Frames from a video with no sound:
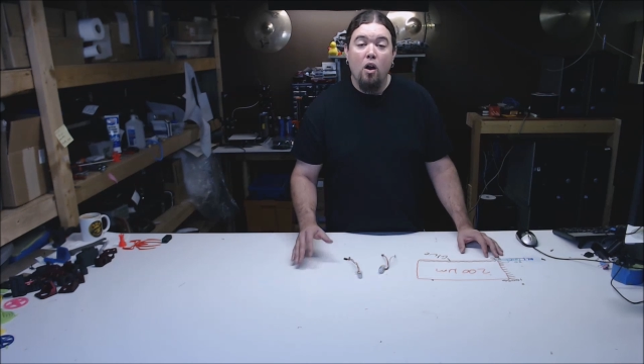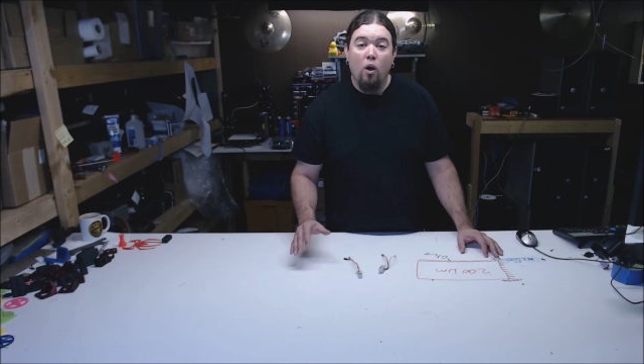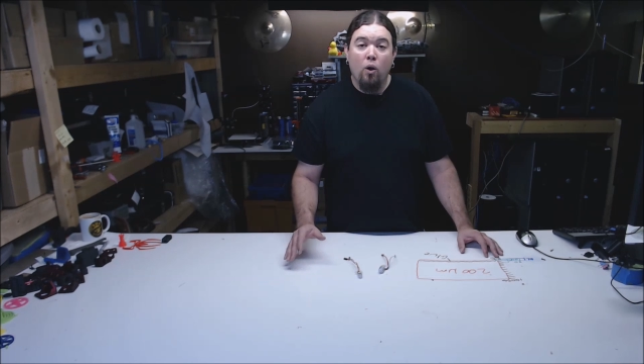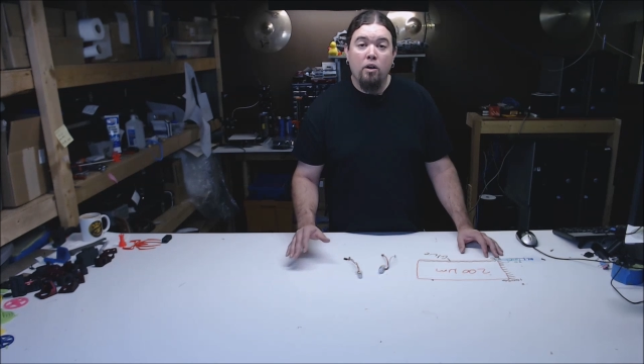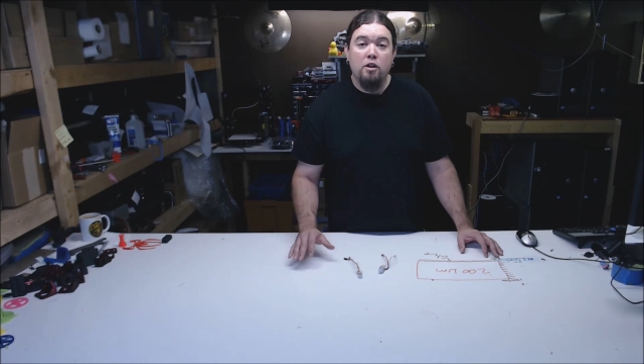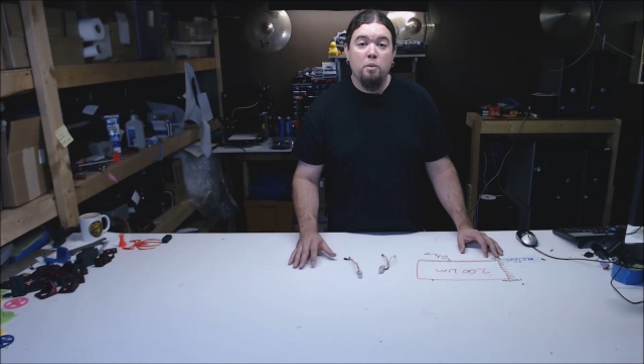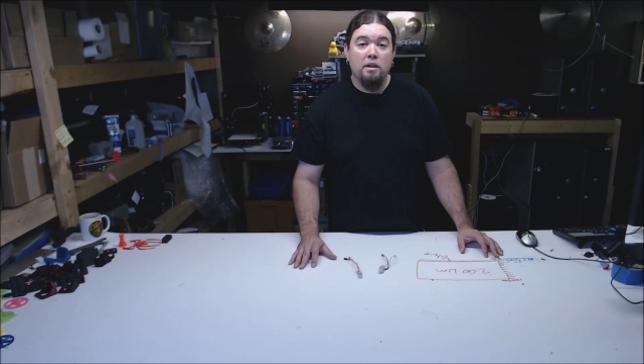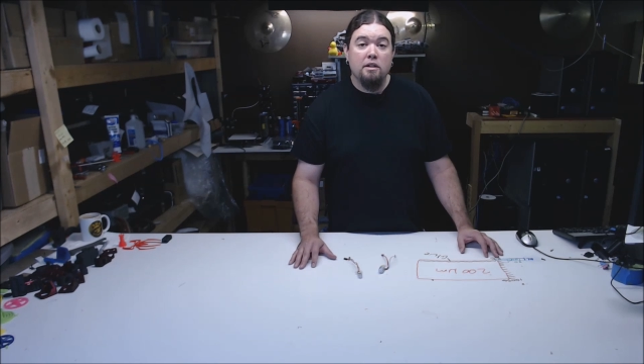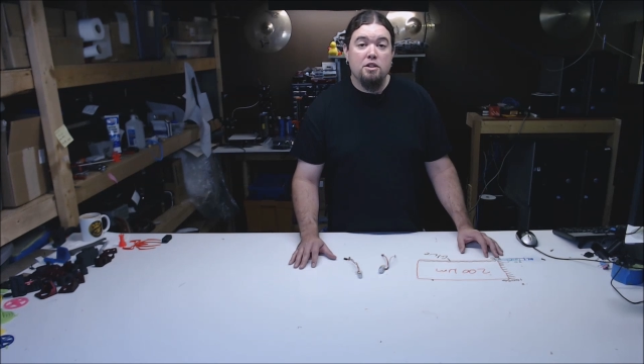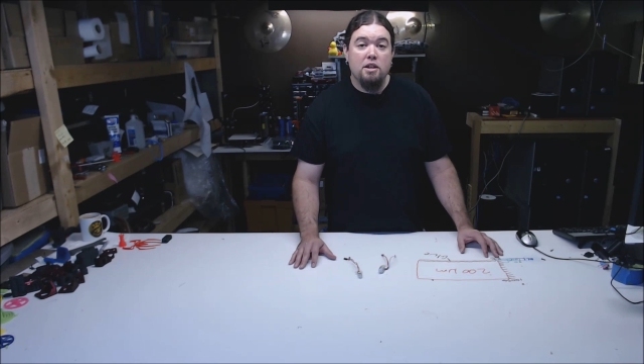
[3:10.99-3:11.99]
Or are you
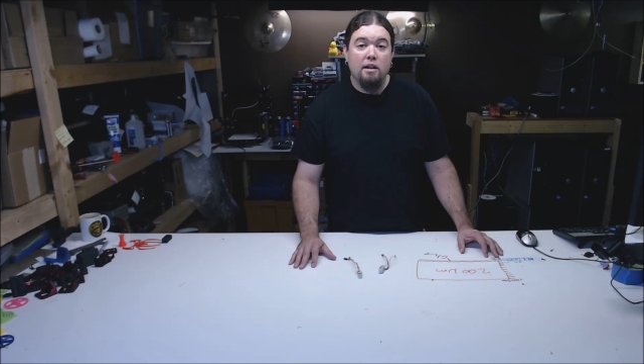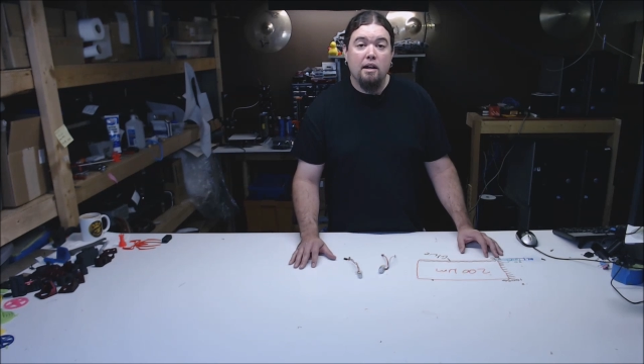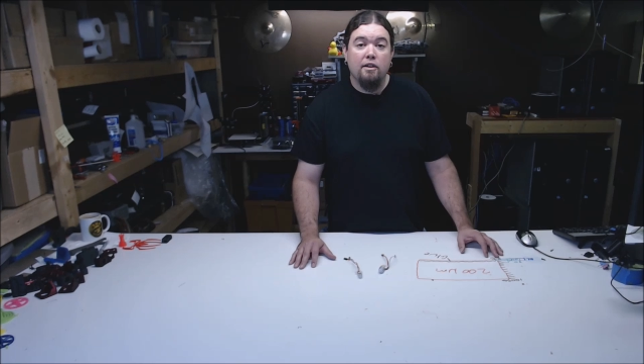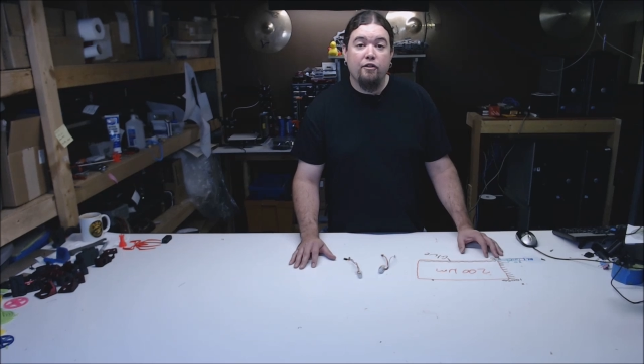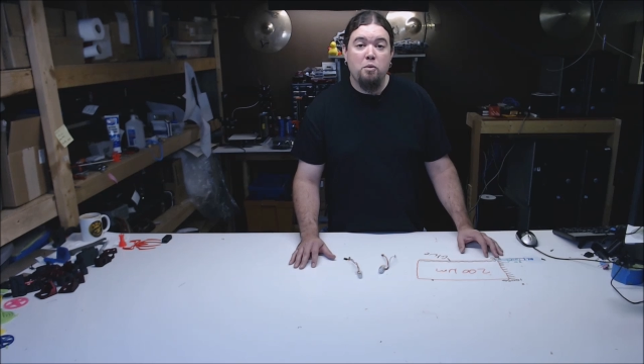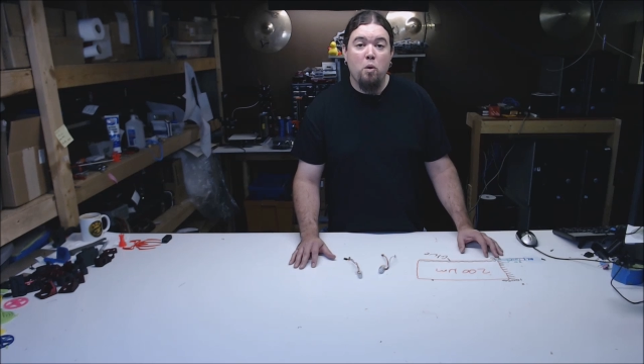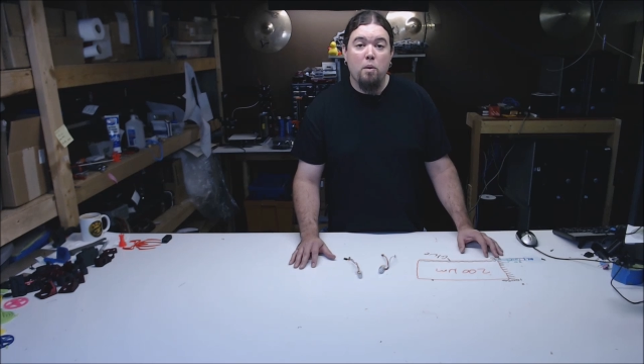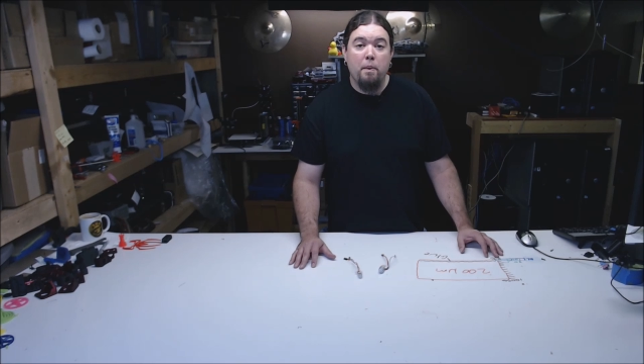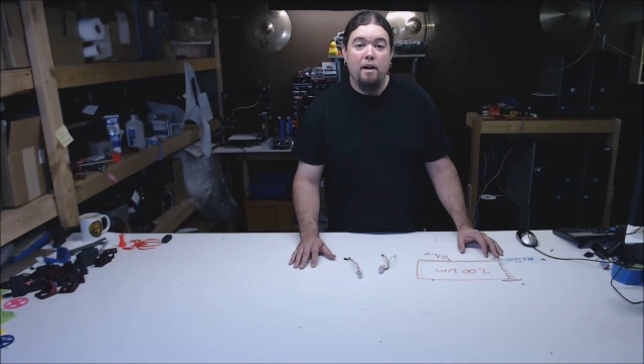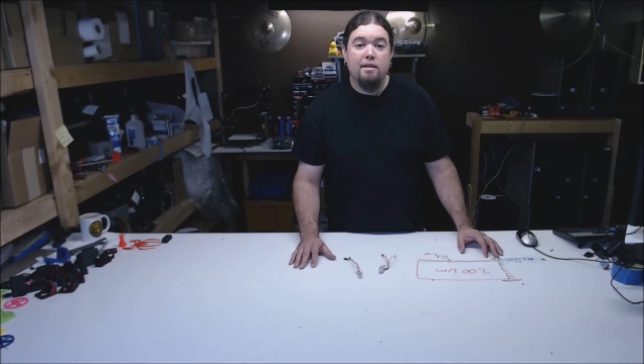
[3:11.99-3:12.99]
willing to shell out a few more
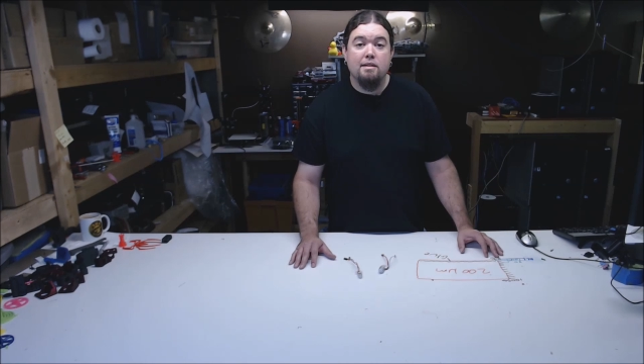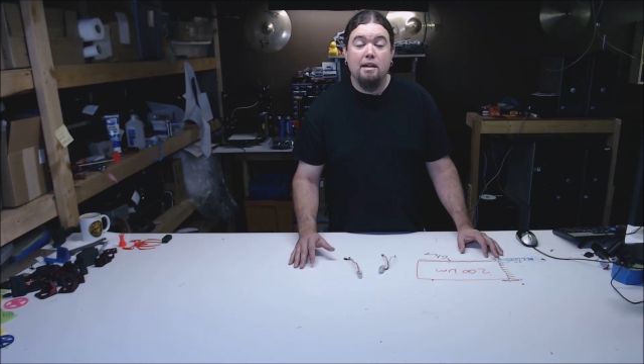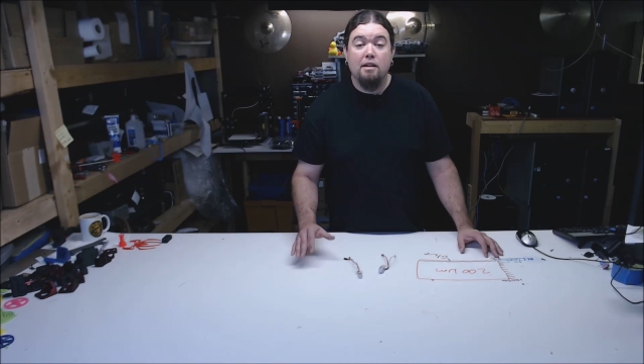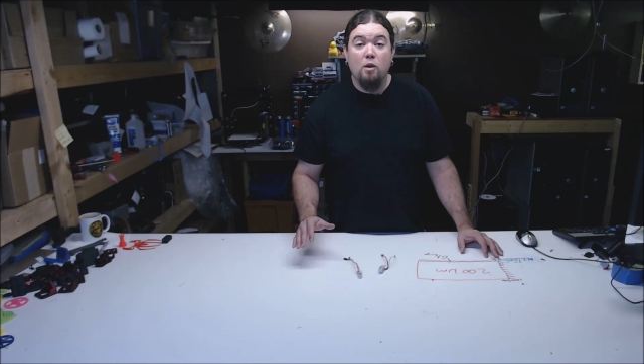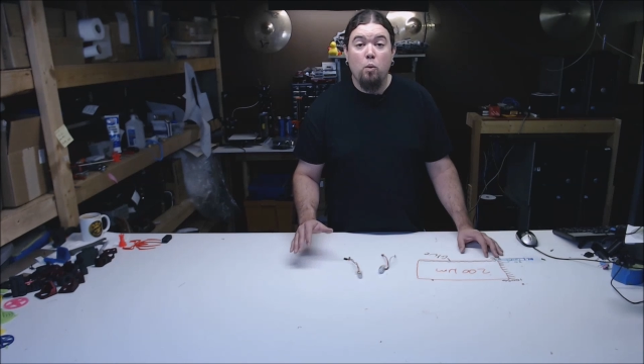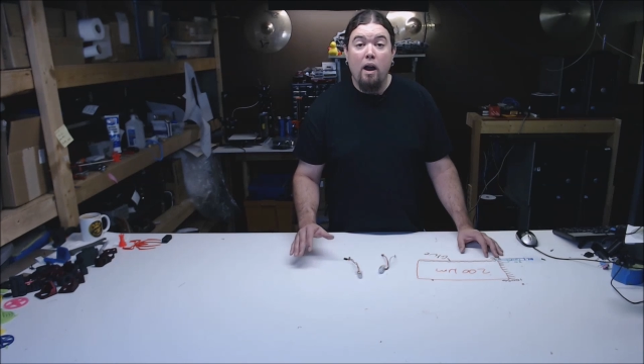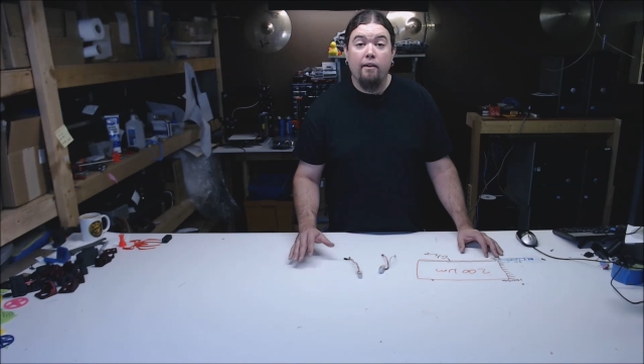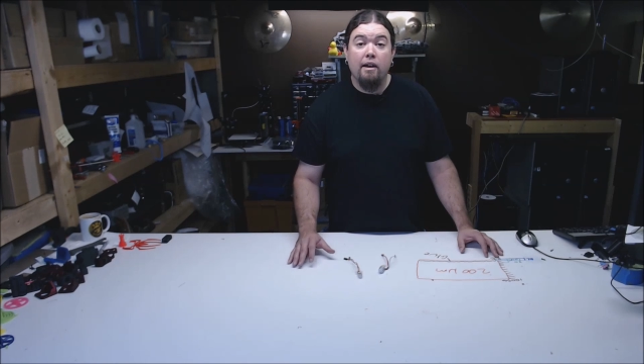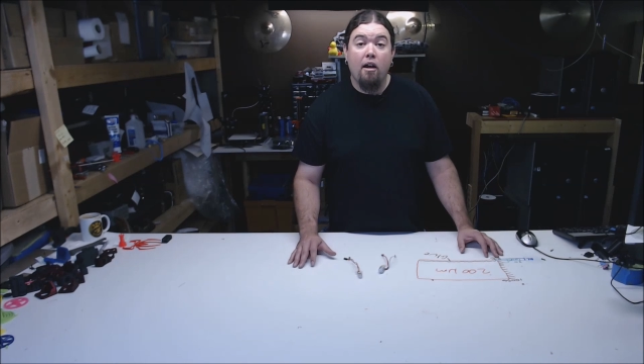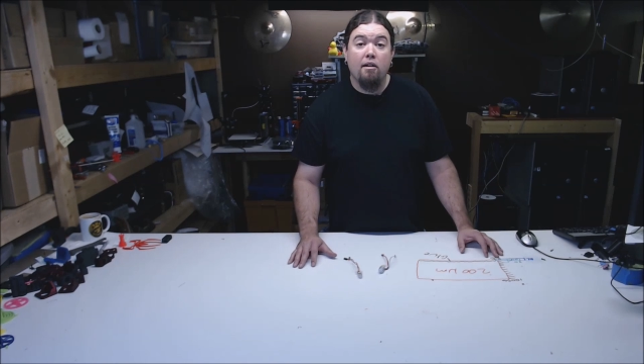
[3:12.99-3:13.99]
bucks to get the
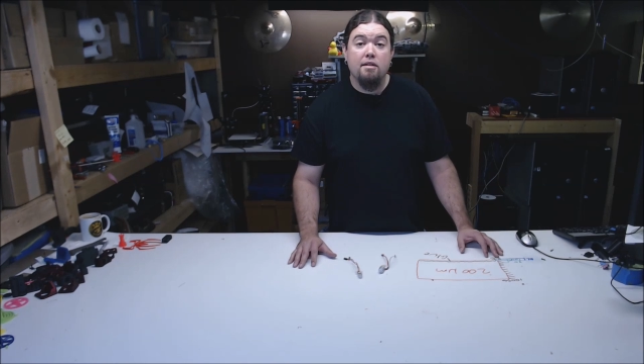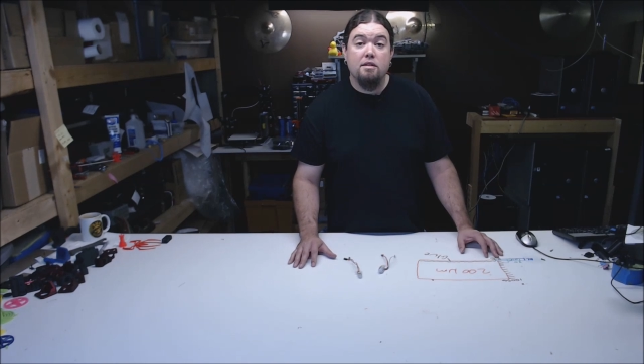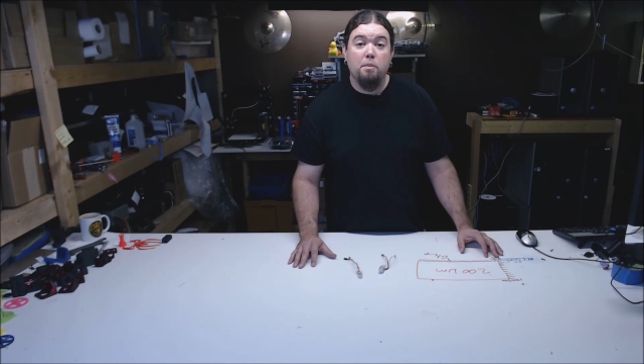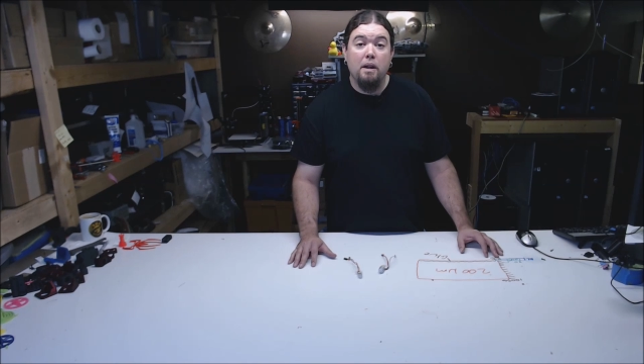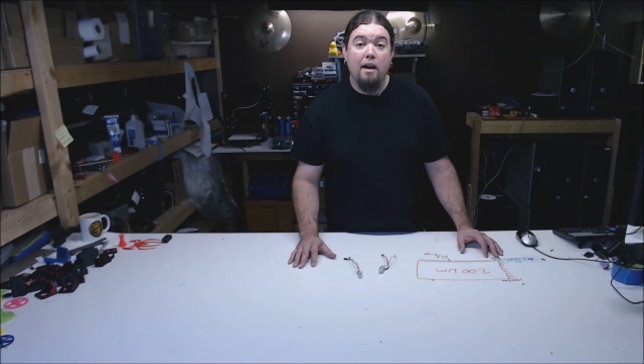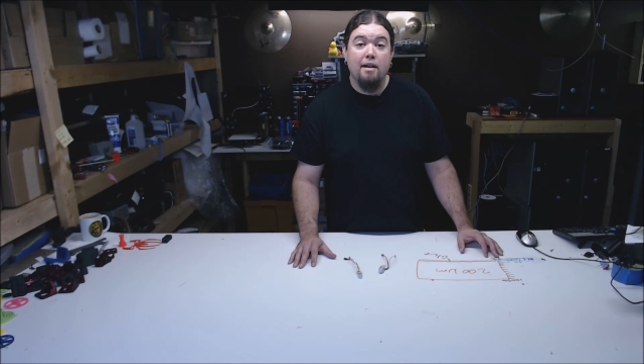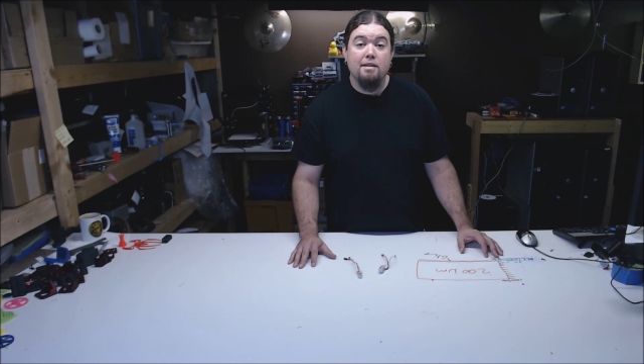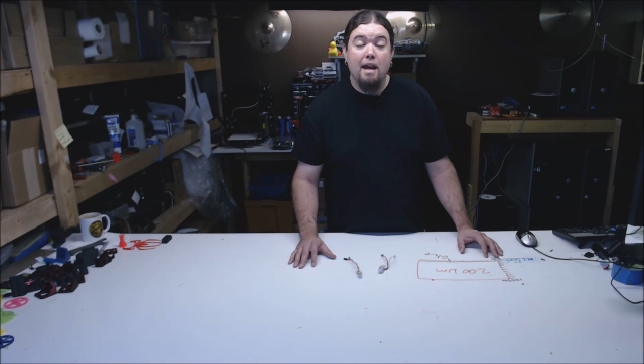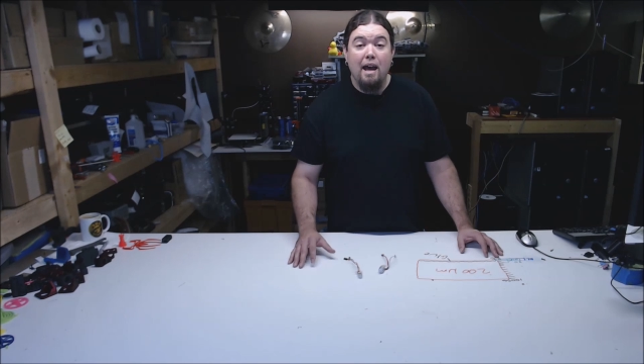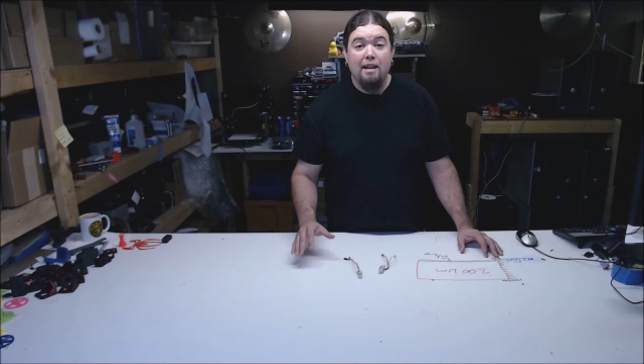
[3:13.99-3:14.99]
wiring harness supplies